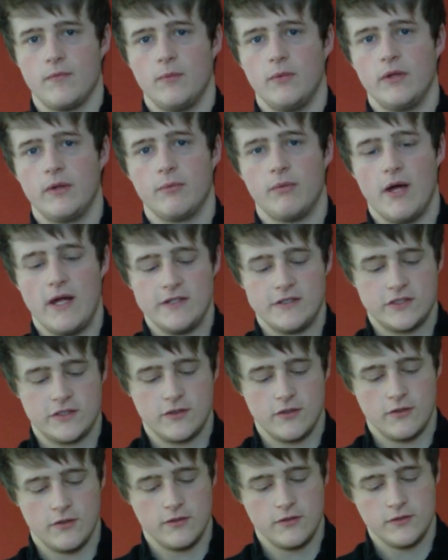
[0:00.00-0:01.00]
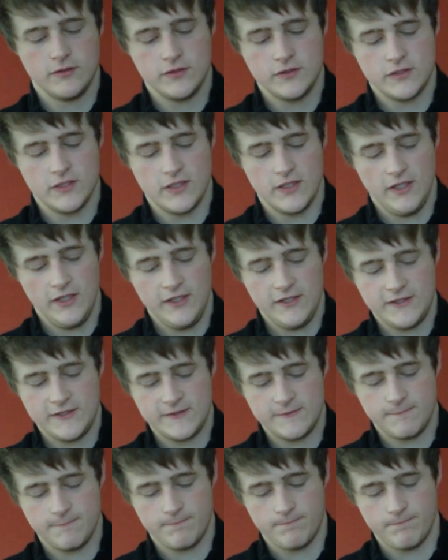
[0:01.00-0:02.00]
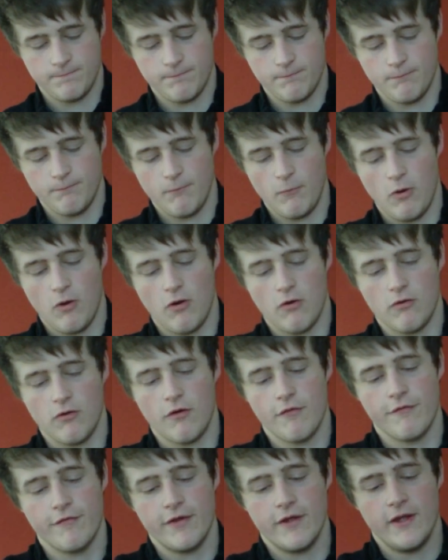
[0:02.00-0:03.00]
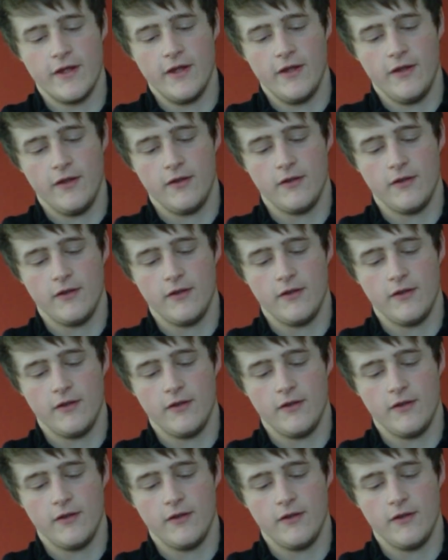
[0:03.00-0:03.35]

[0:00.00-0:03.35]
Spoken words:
With whetstones it's more of a